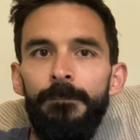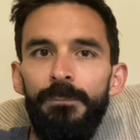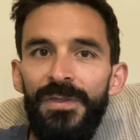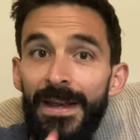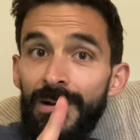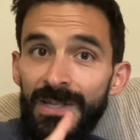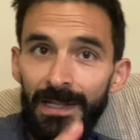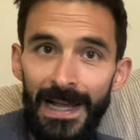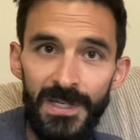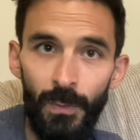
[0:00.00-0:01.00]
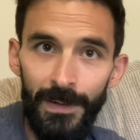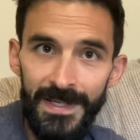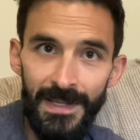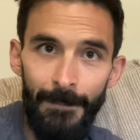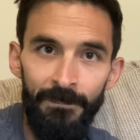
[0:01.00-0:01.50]
But then here's the last one,
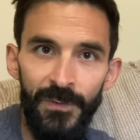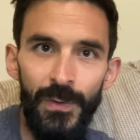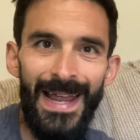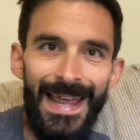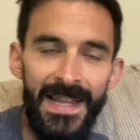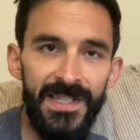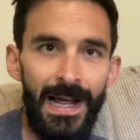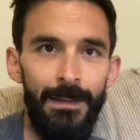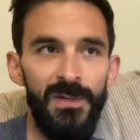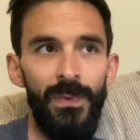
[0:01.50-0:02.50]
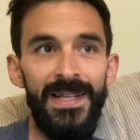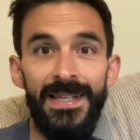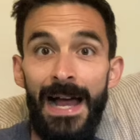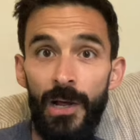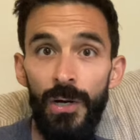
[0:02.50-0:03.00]
is that you get enzymes. When it's
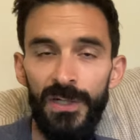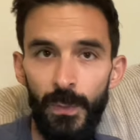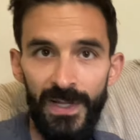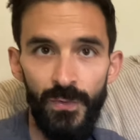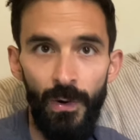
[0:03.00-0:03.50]
not cooked, when it's